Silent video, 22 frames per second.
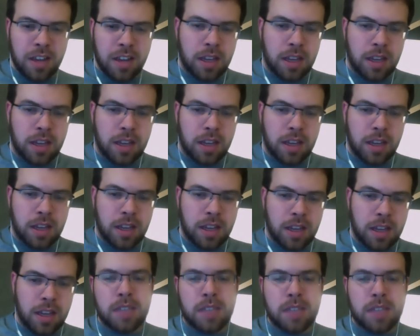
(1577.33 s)
was
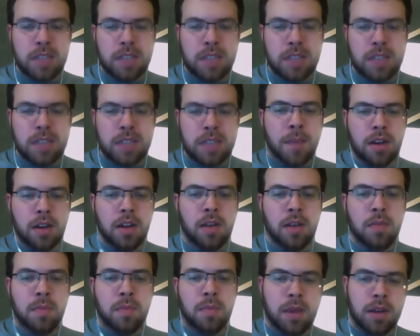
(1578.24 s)
tapping
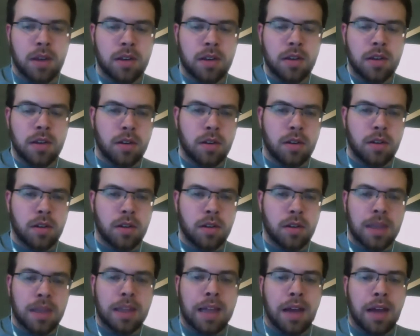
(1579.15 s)
and being
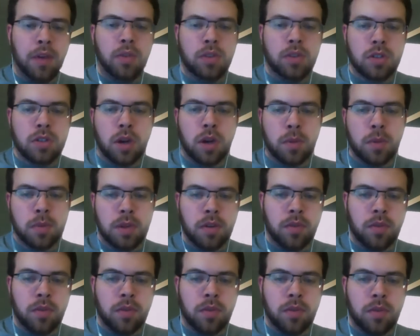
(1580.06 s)
loud disruptive,
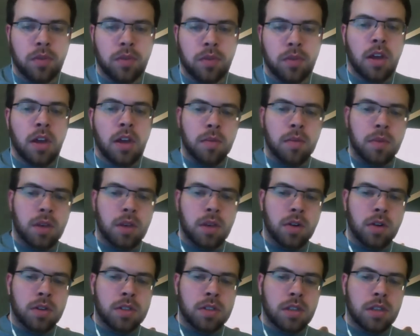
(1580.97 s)

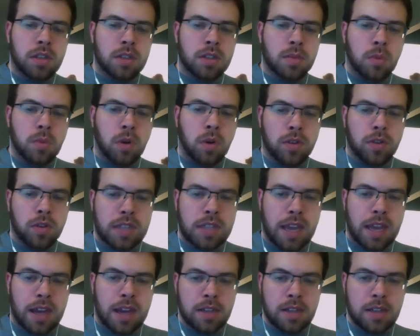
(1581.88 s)
it's more of a
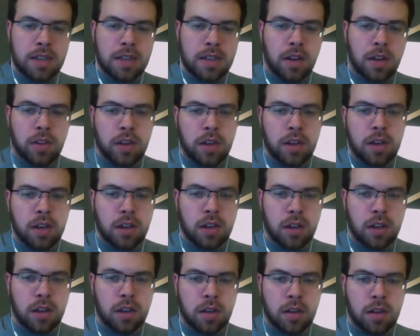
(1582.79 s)
tactile thing.
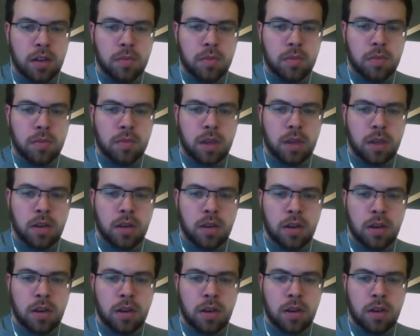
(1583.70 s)
That
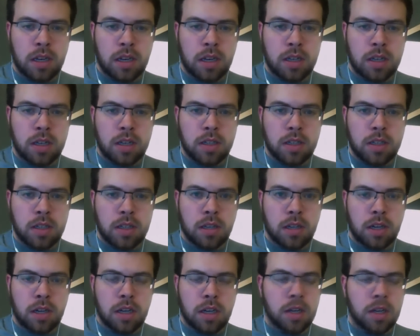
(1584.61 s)
they need
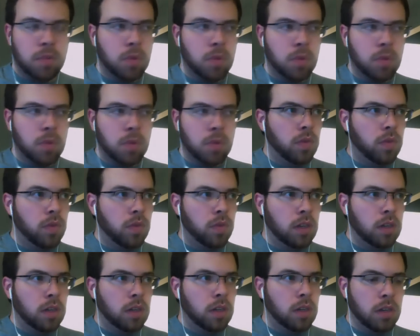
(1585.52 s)
to move, need
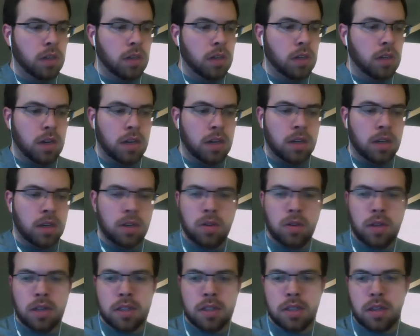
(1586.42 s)
to do
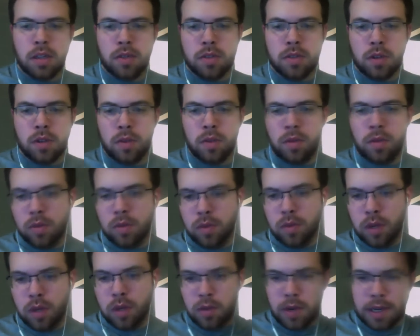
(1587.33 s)
that stuff. So
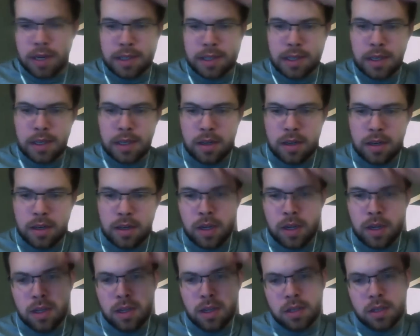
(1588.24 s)
redirect it in a way
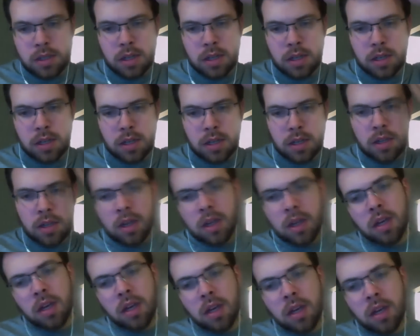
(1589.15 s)
that's
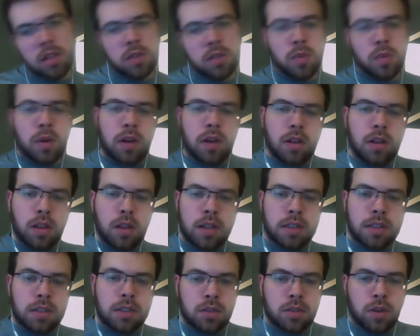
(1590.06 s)
what less
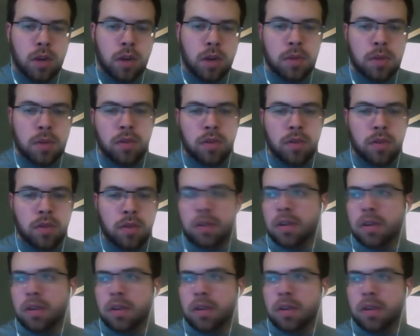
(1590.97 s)
disruptive, and